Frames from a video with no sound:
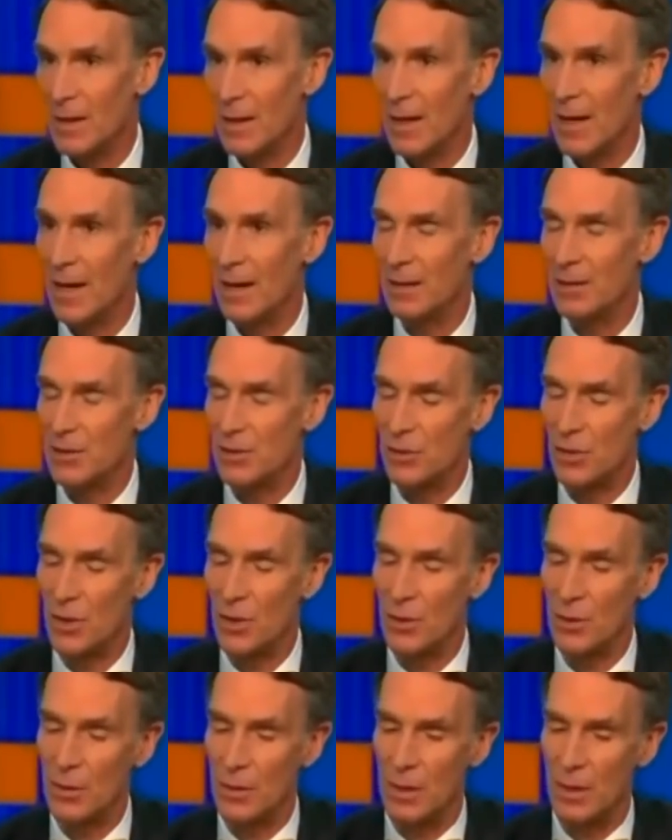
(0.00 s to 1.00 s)
And
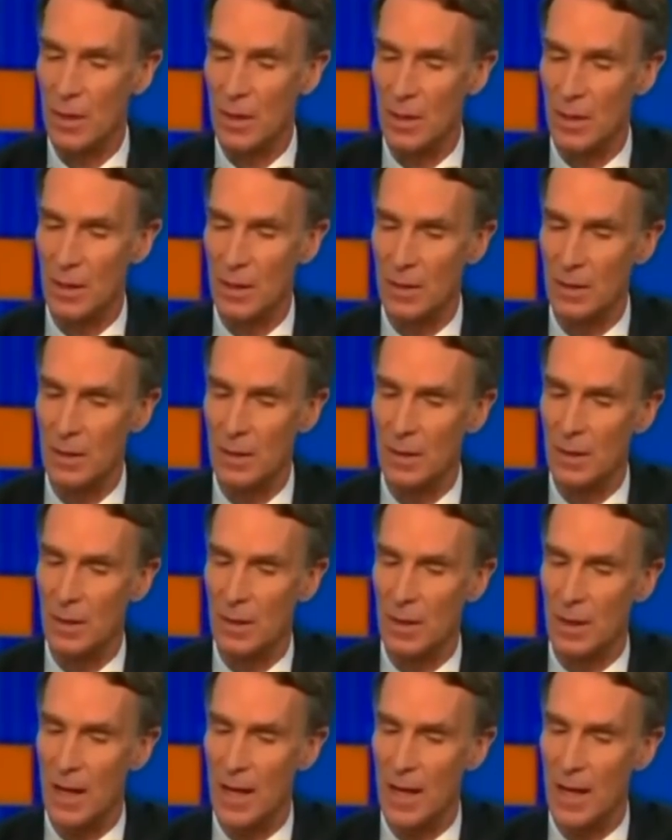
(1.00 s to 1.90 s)
so